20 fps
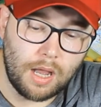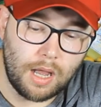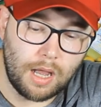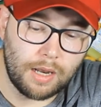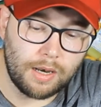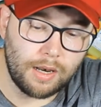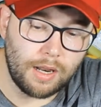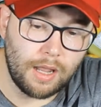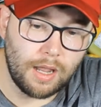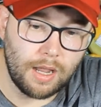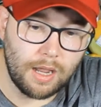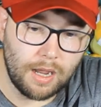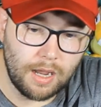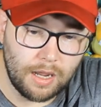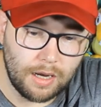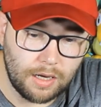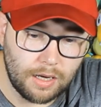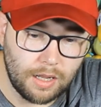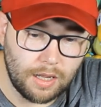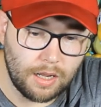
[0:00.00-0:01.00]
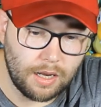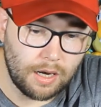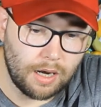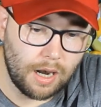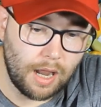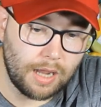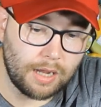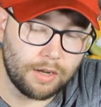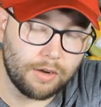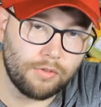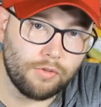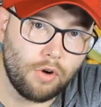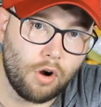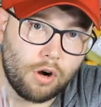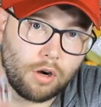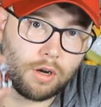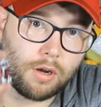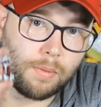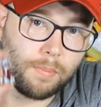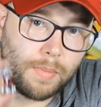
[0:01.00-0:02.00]
And then
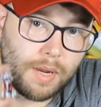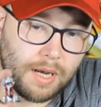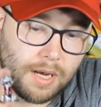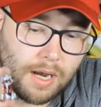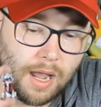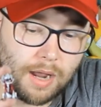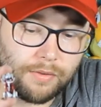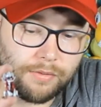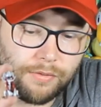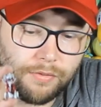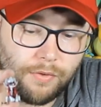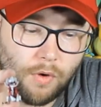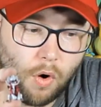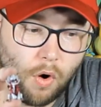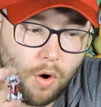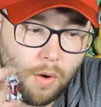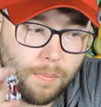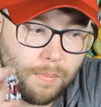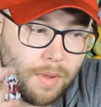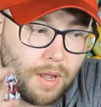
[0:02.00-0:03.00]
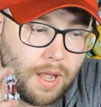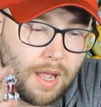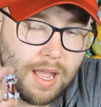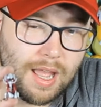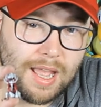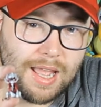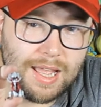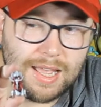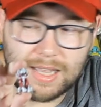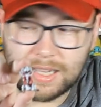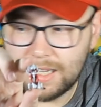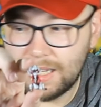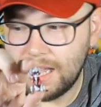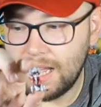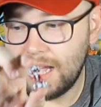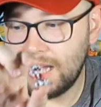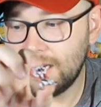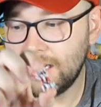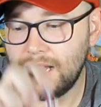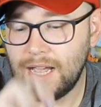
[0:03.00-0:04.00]
Lycanroc Midnight Form.
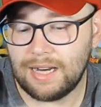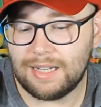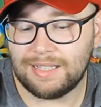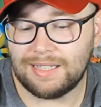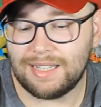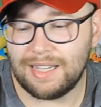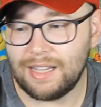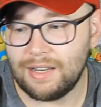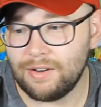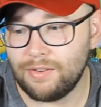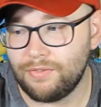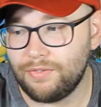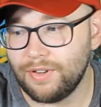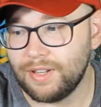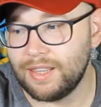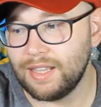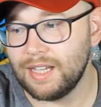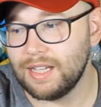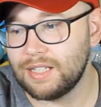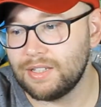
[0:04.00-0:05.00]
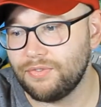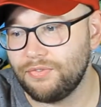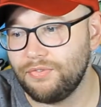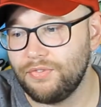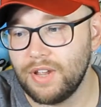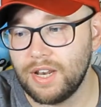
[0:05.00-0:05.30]
And that is it for this